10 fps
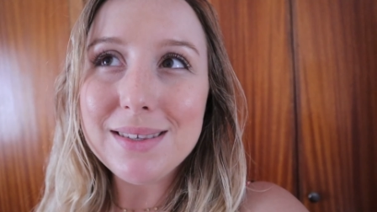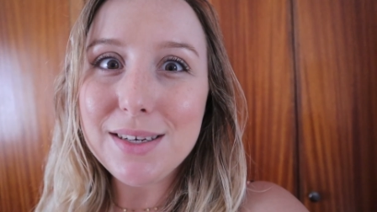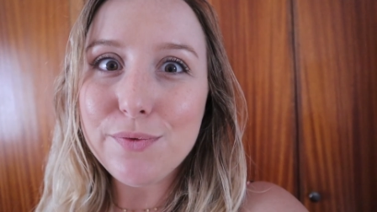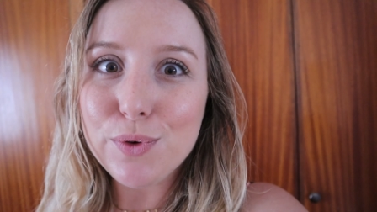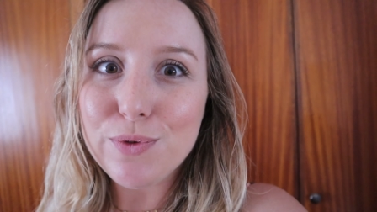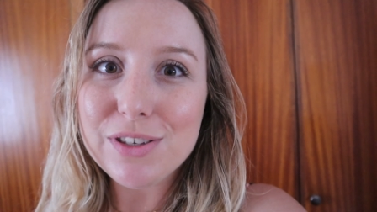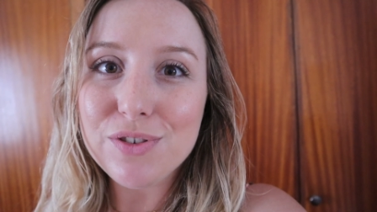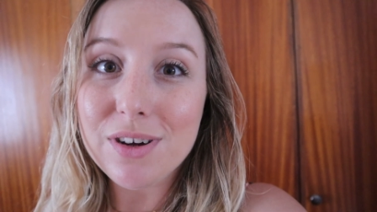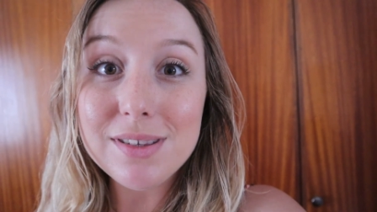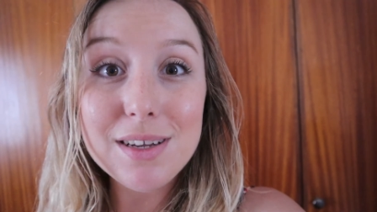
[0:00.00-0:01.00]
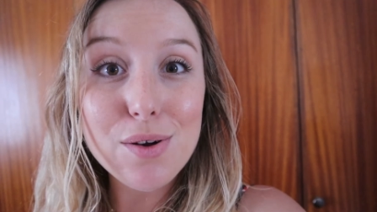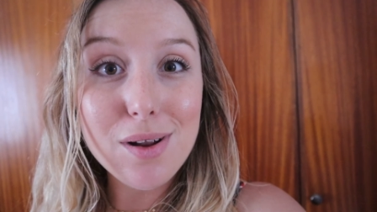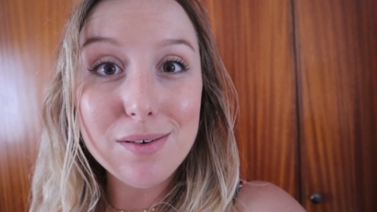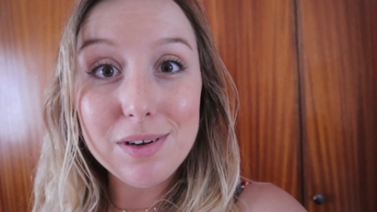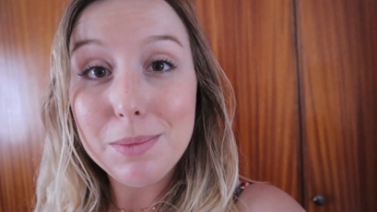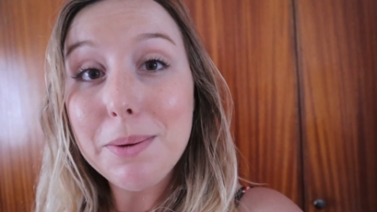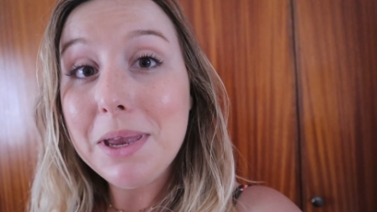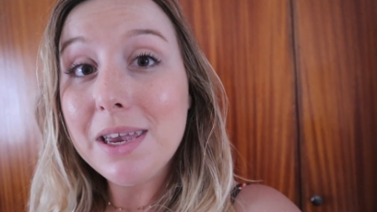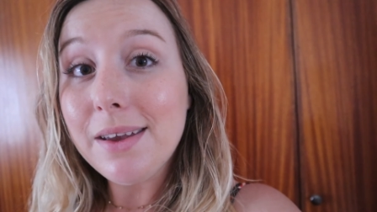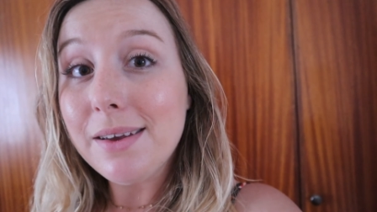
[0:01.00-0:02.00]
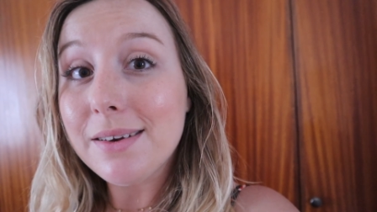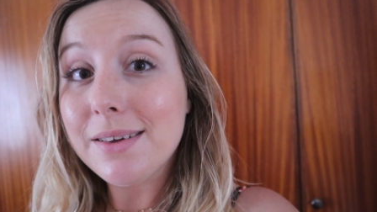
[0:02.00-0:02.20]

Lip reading: seafood restaurants in all of Namibia.